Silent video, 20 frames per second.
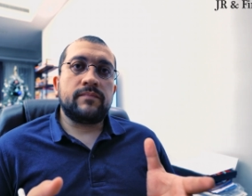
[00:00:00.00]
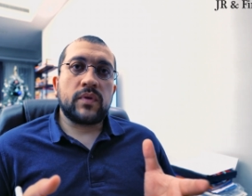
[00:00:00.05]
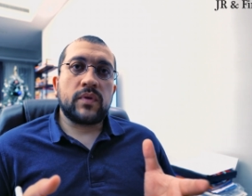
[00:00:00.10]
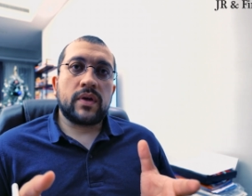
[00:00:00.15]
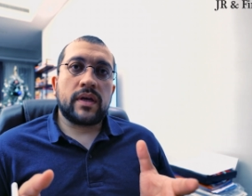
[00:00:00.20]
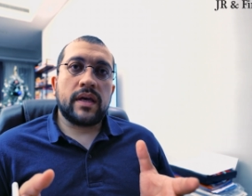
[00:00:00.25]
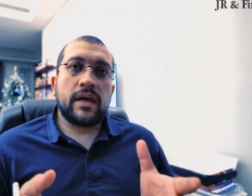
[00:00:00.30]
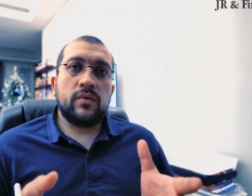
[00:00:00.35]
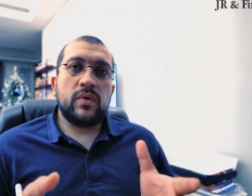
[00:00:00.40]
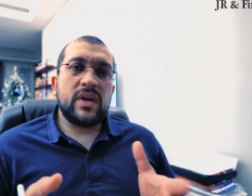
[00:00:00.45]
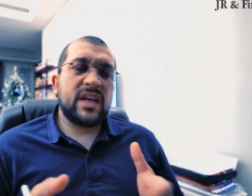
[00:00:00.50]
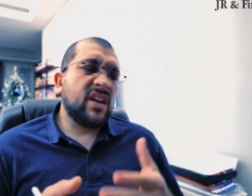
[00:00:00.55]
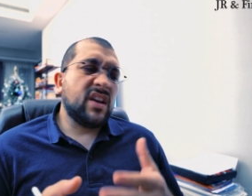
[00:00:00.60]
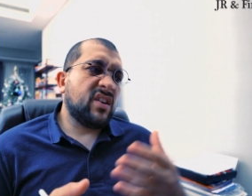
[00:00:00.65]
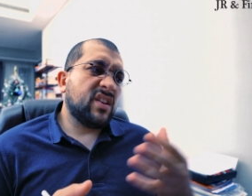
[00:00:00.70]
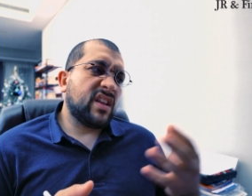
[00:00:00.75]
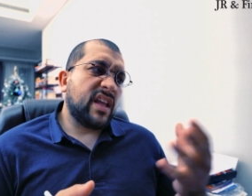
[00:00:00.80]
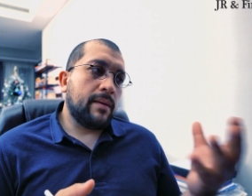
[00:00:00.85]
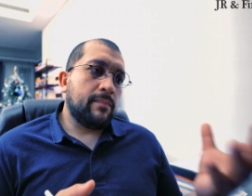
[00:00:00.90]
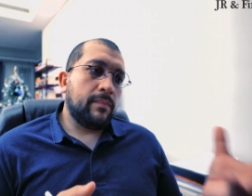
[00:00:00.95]
Okay, we
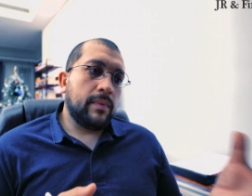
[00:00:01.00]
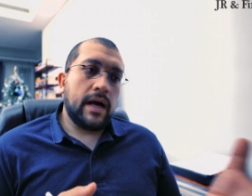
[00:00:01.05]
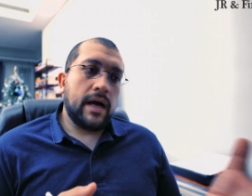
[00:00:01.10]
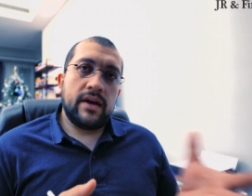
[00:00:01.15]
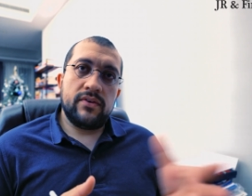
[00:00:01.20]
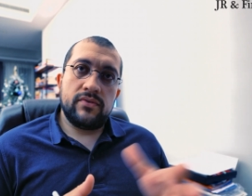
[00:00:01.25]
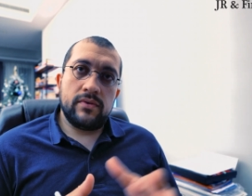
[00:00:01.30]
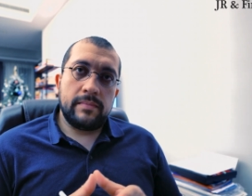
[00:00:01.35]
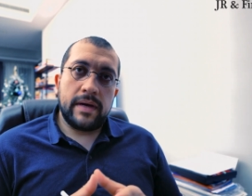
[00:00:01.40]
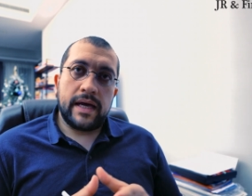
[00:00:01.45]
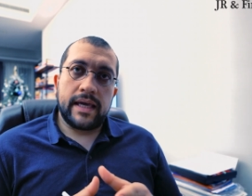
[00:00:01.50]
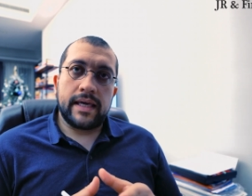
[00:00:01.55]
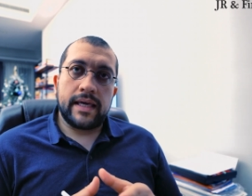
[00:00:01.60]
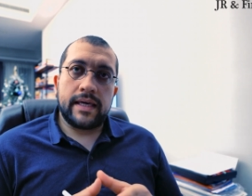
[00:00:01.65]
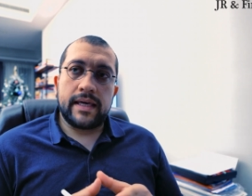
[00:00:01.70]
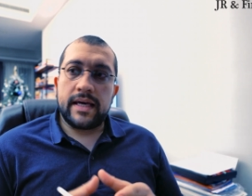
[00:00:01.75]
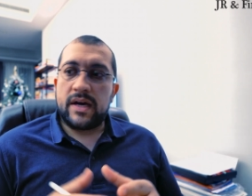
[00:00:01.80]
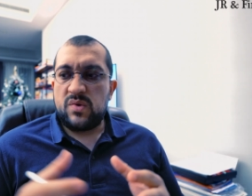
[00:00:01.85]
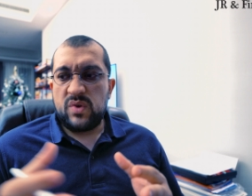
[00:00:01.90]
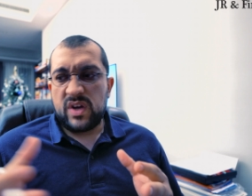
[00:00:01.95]
cannot apply for bank
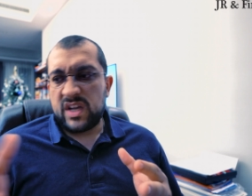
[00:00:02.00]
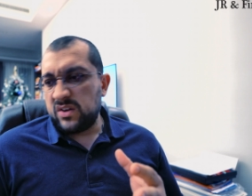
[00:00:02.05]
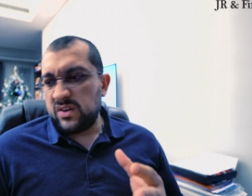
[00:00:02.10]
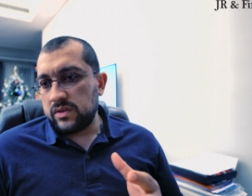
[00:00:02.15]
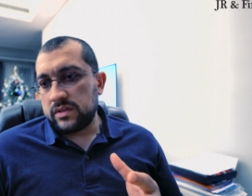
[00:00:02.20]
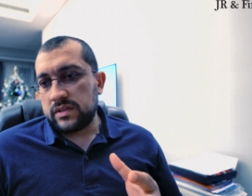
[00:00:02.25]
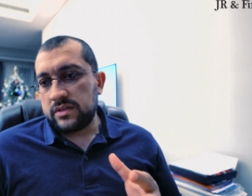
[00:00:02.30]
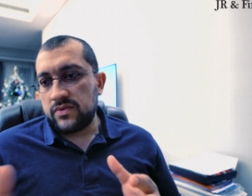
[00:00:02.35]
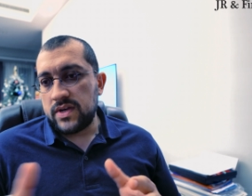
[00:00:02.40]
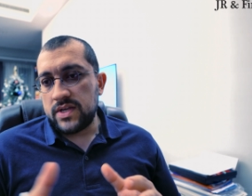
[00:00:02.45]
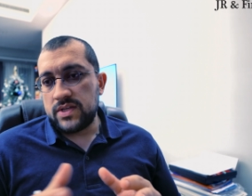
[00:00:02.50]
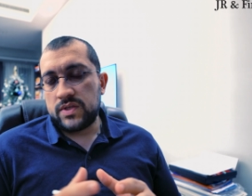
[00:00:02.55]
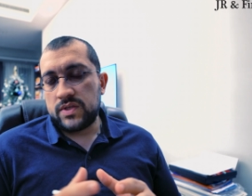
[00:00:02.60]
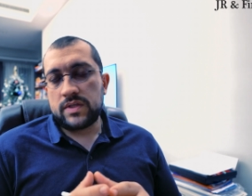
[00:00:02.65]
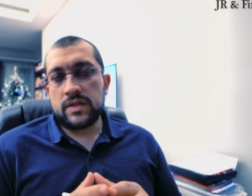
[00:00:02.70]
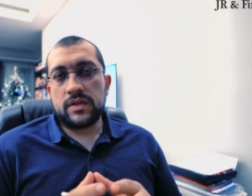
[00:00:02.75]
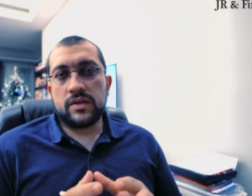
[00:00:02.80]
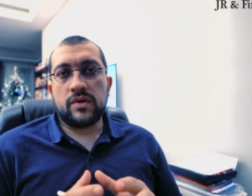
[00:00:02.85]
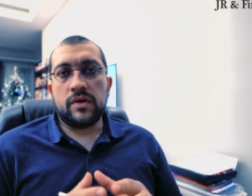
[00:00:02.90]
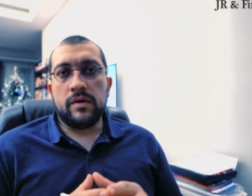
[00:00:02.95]
account. We cannot
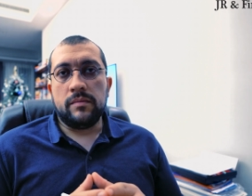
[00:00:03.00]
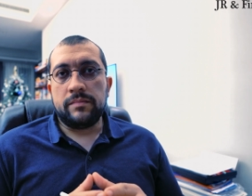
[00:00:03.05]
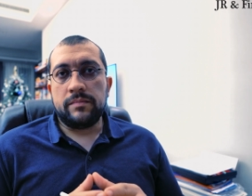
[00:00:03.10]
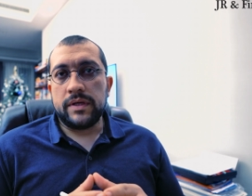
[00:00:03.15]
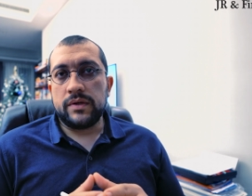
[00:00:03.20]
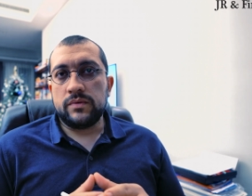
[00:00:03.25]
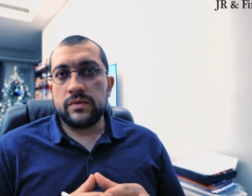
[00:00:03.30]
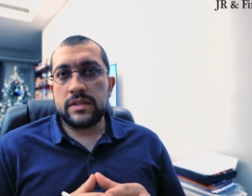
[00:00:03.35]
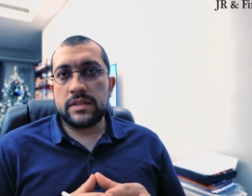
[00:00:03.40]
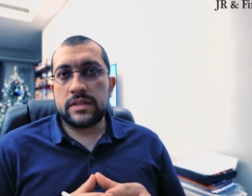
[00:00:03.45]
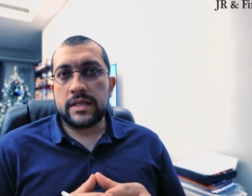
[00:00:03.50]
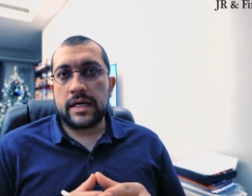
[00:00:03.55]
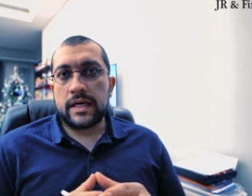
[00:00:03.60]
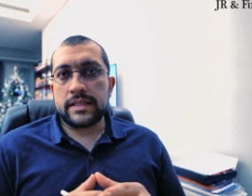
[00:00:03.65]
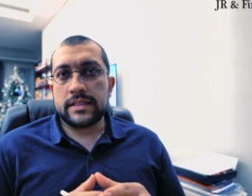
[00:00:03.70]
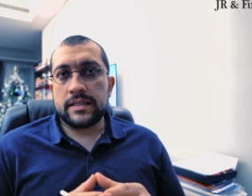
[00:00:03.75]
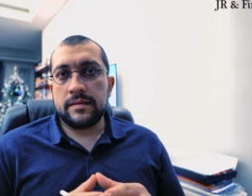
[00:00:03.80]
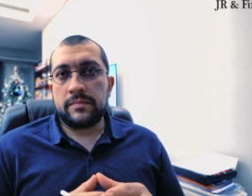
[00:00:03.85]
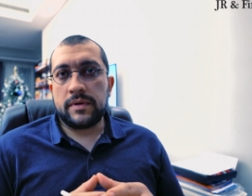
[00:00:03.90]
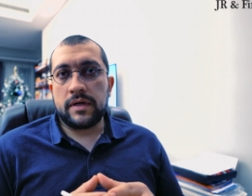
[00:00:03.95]
register the company with the
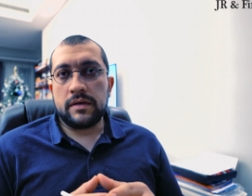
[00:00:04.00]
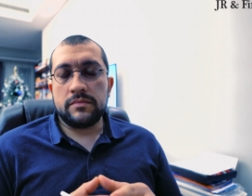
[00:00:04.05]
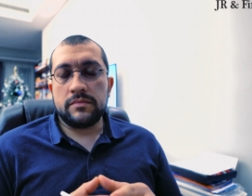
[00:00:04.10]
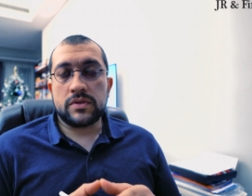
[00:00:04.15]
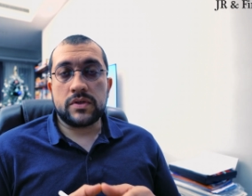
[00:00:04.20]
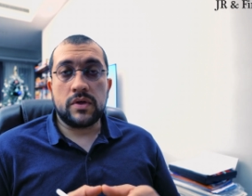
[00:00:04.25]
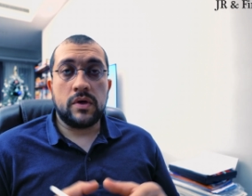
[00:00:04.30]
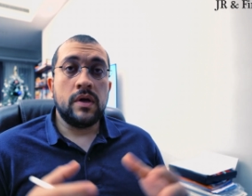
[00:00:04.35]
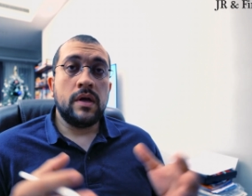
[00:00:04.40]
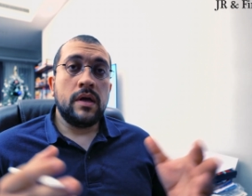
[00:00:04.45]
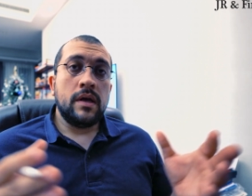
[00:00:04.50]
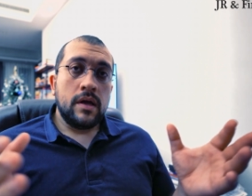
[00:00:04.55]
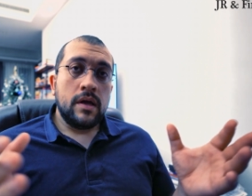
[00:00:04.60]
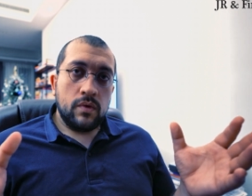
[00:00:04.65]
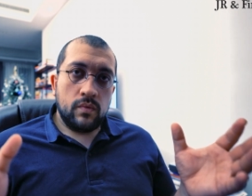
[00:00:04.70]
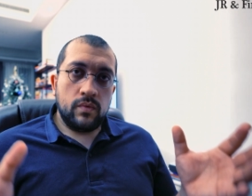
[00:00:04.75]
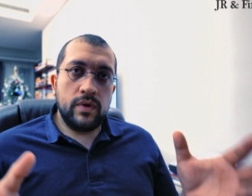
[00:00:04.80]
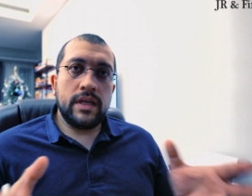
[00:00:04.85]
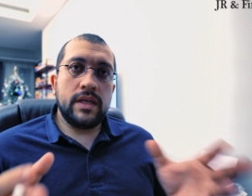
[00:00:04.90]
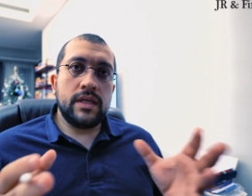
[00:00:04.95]
tax department. So
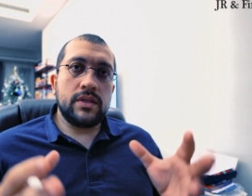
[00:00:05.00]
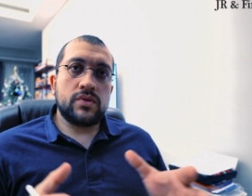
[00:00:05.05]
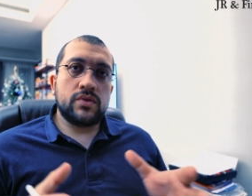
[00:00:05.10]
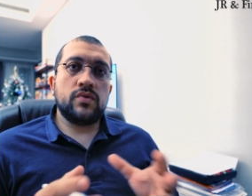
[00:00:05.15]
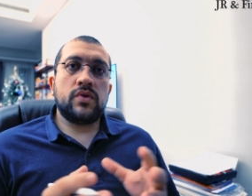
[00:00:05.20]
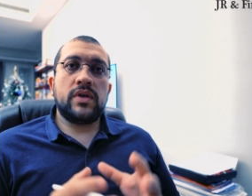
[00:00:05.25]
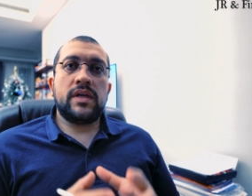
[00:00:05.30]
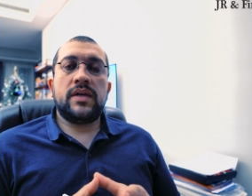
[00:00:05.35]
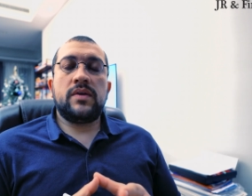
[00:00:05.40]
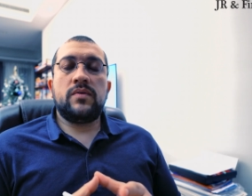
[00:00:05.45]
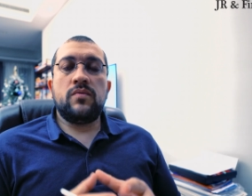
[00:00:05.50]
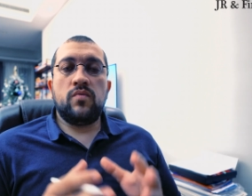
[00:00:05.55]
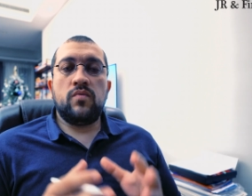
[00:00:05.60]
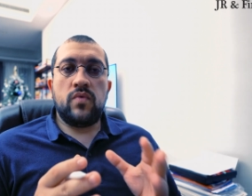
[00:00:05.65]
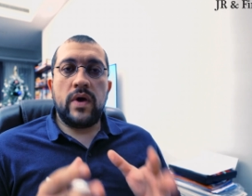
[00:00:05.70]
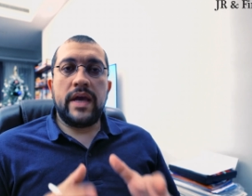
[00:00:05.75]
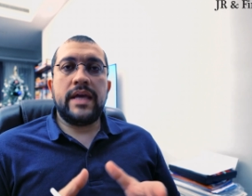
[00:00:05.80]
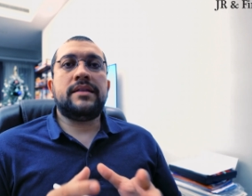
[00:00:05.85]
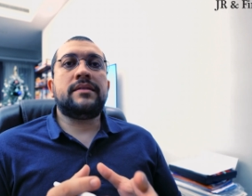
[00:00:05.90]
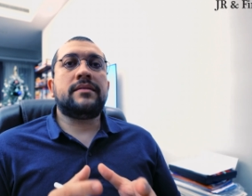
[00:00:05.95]
we need to
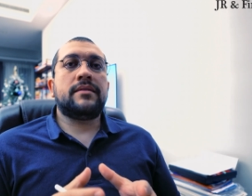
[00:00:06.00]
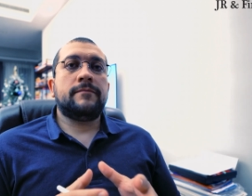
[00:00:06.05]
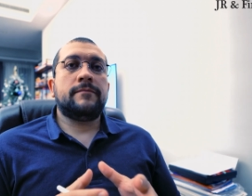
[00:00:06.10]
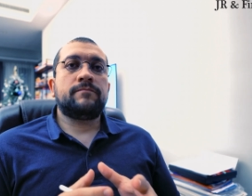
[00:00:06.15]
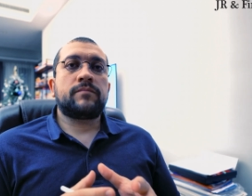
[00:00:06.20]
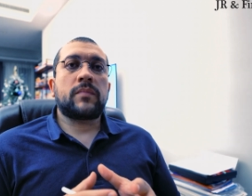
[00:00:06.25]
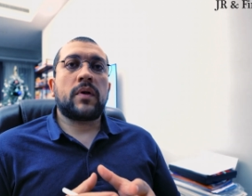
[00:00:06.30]
wait.